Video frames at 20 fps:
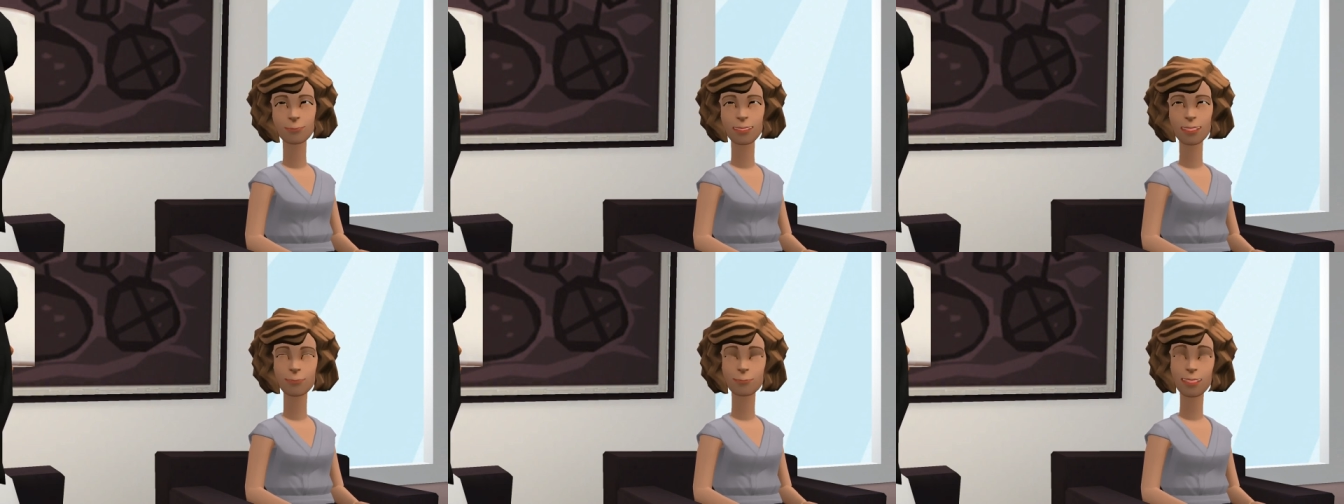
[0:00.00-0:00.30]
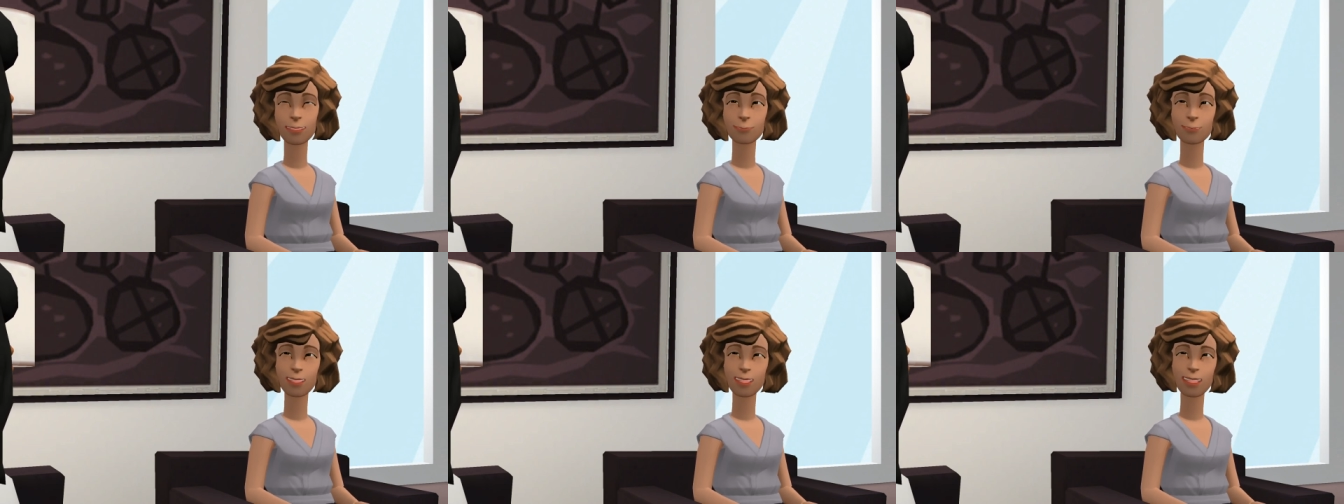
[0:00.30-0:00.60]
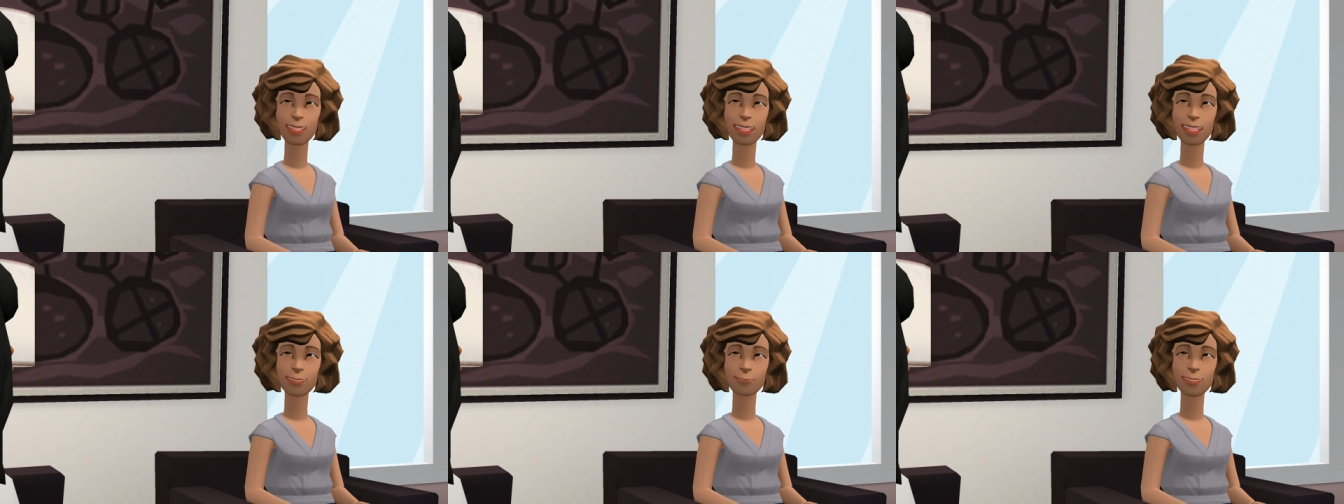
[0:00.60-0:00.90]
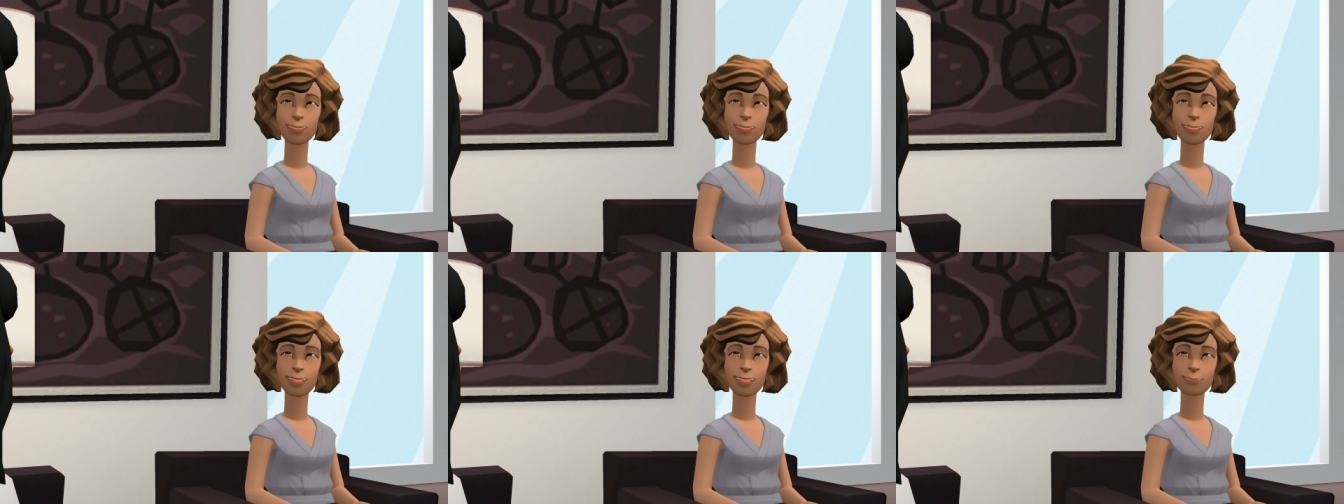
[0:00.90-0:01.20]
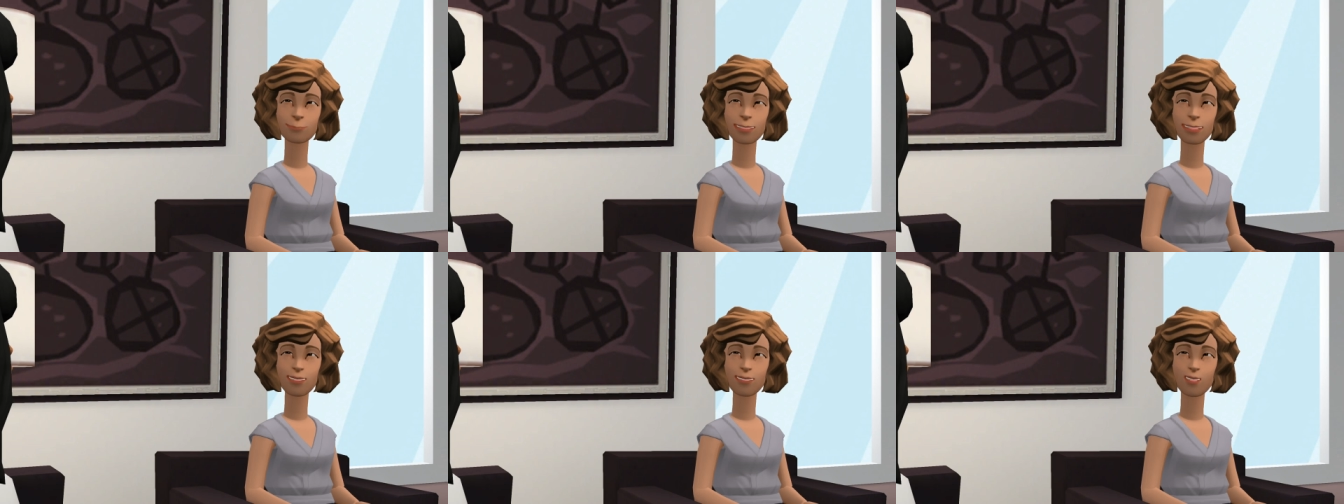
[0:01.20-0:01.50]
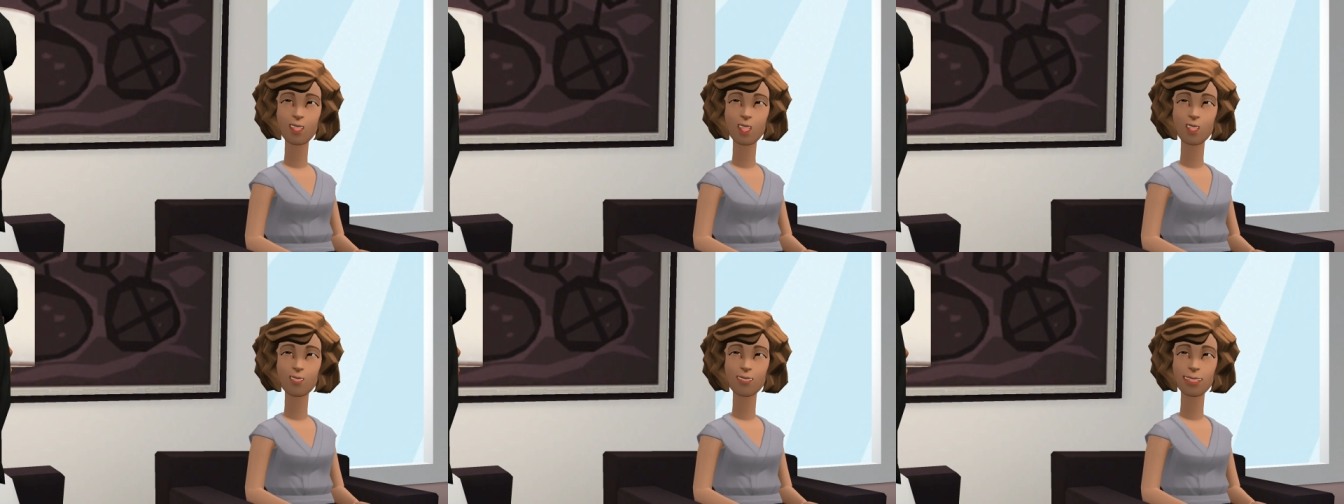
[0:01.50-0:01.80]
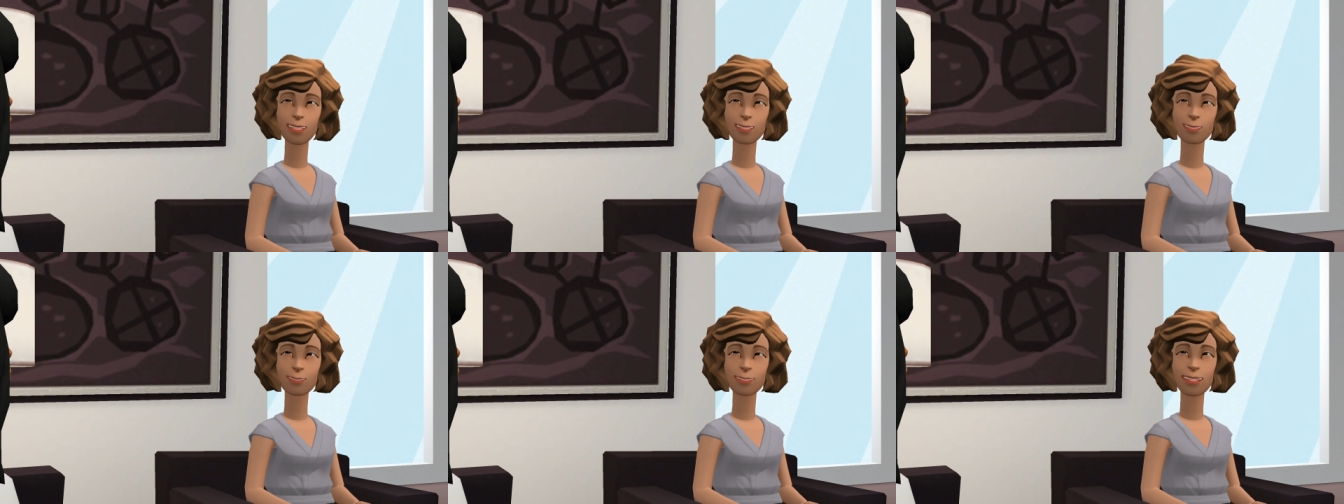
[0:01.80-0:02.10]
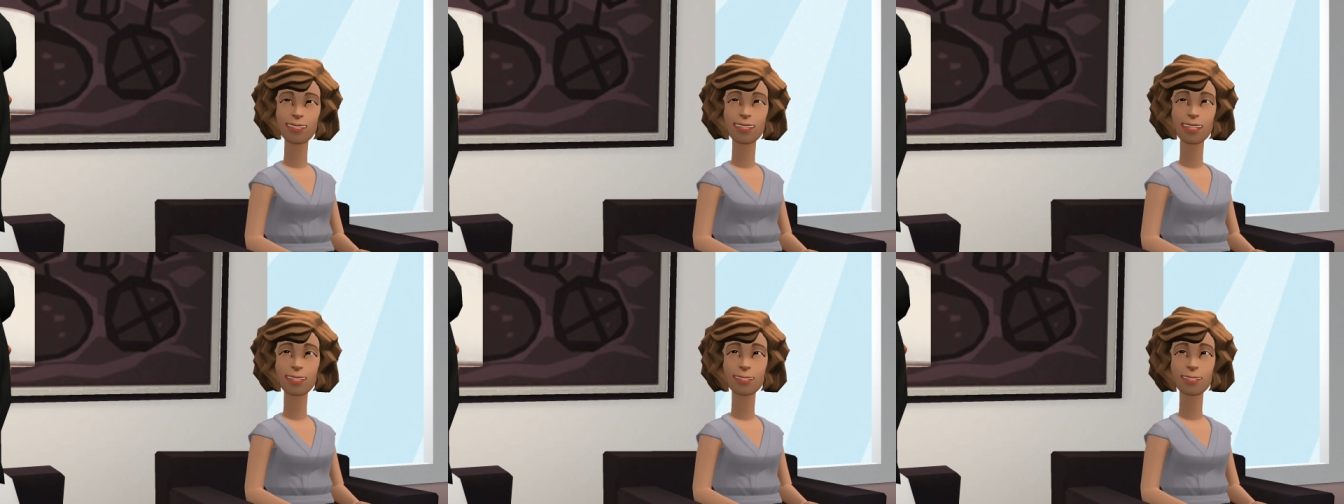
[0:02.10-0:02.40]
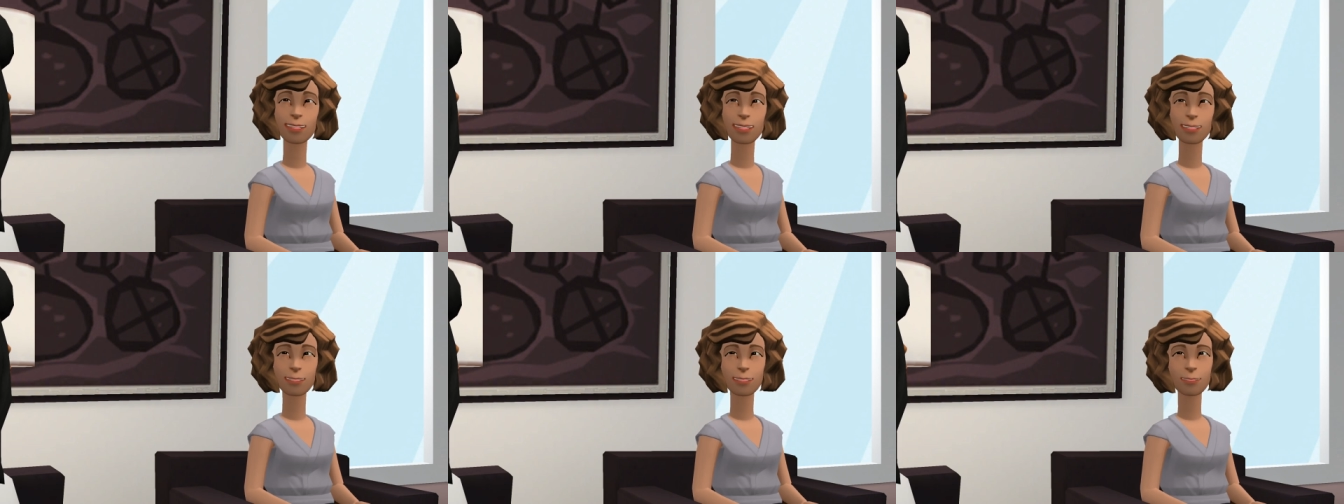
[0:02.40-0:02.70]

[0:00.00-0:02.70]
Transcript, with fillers: Remember James chapter 4 verse 7 says